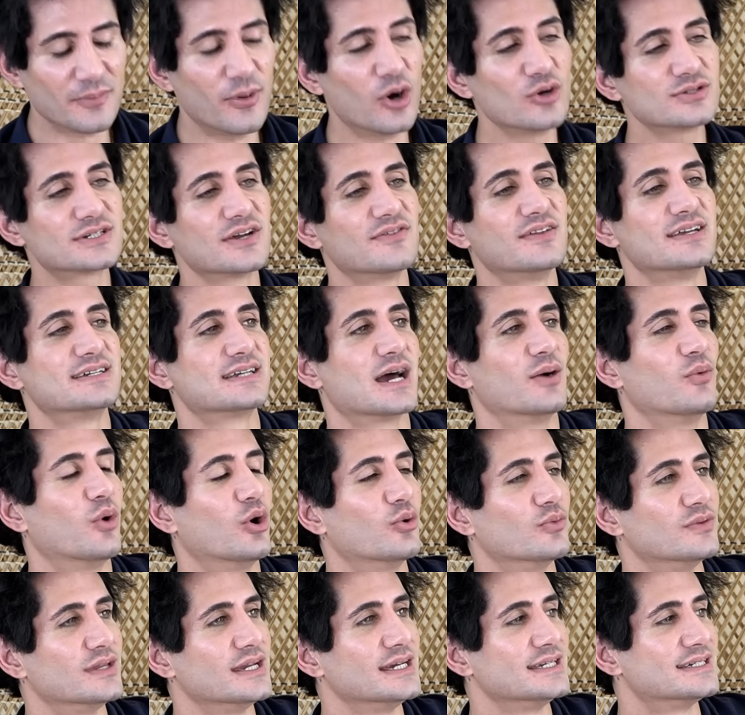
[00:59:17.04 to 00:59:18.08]
most of these, I
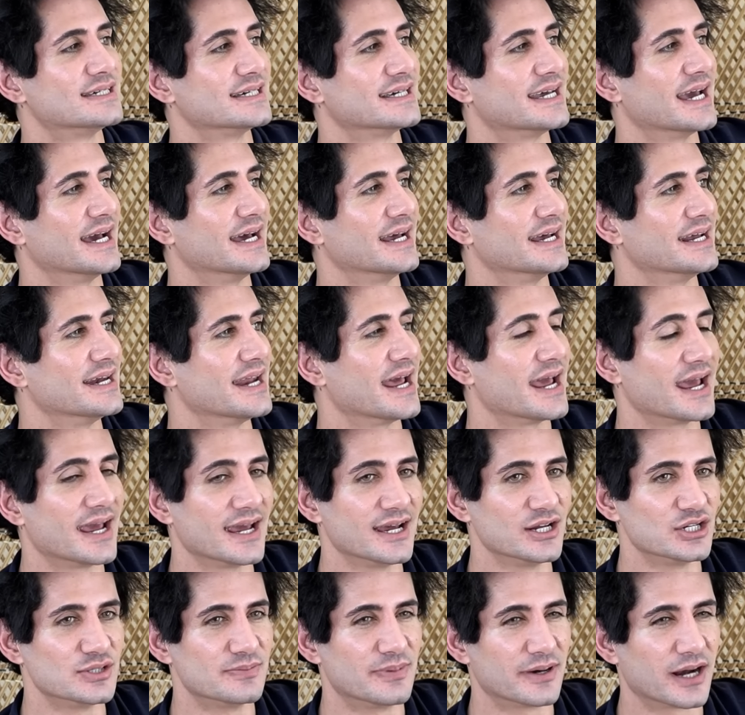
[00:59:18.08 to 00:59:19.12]
won't need to get an
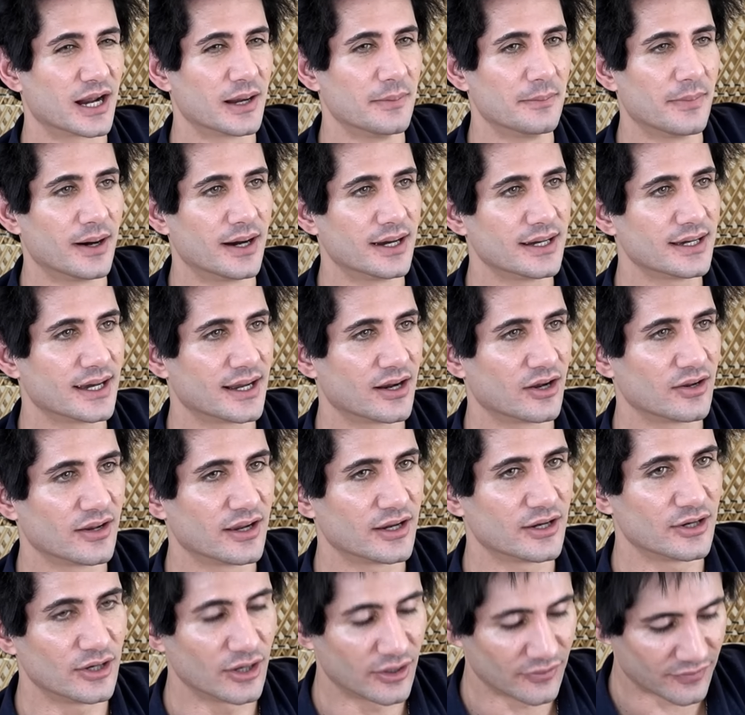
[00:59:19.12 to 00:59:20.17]
age, but I might, and I'll let
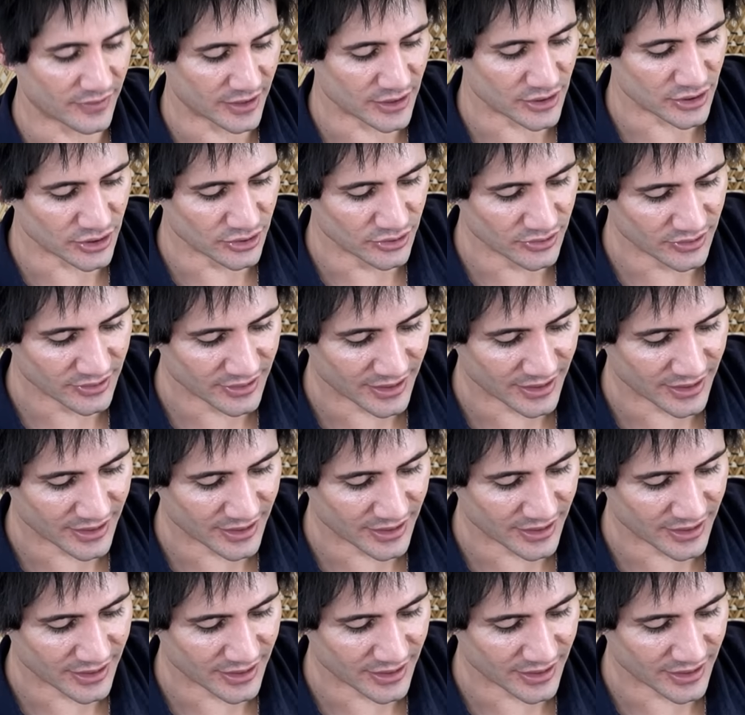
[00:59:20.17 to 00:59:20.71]
you know if I do,